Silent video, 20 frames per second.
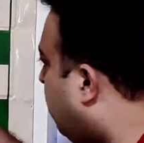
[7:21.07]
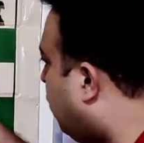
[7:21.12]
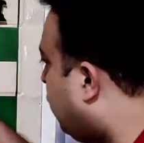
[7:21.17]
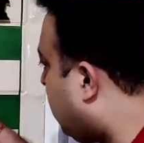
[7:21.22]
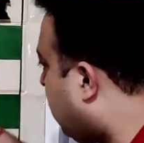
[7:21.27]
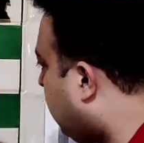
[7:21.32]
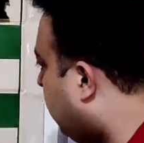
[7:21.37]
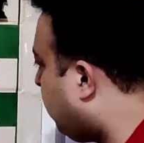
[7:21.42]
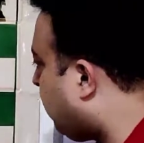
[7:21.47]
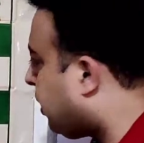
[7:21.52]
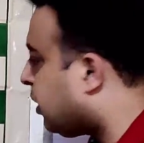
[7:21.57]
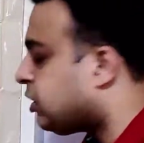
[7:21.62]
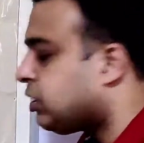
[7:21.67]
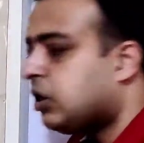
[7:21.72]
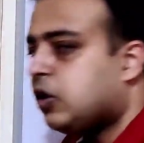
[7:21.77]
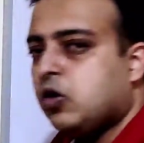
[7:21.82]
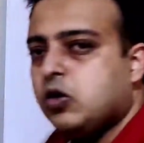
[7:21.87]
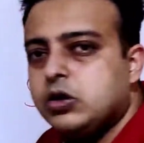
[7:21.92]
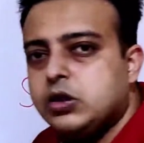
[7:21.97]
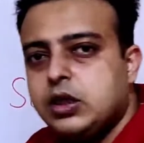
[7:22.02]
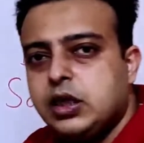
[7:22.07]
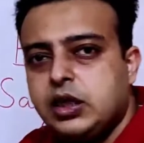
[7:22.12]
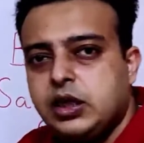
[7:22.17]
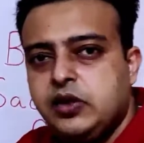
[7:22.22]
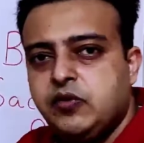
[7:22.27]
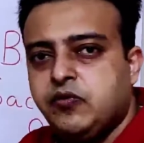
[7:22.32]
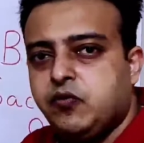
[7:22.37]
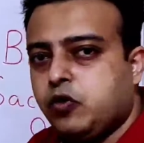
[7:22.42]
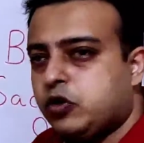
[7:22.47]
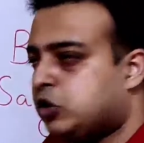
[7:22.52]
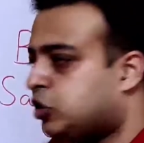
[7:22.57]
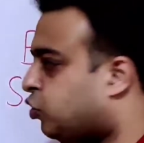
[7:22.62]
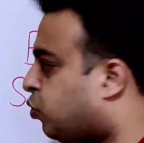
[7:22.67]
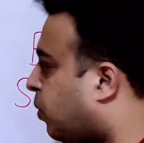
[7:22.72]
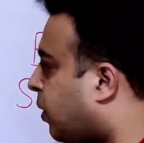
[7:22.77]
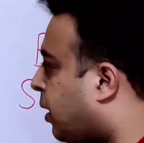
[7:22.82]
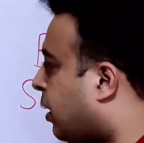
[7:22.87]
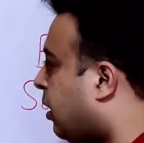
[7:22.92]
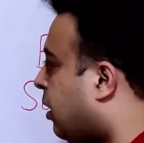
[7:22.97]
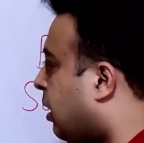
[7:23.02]
putting pressure on the e4
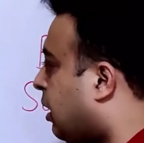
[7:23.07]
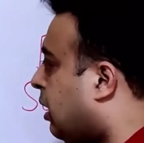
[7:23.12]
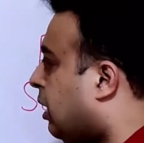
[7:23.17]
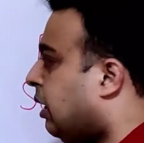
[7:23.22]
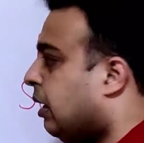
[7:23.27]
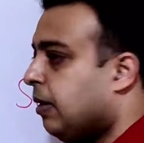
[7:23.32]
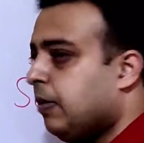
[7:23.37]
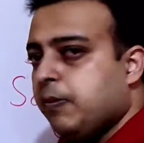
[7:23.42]
square.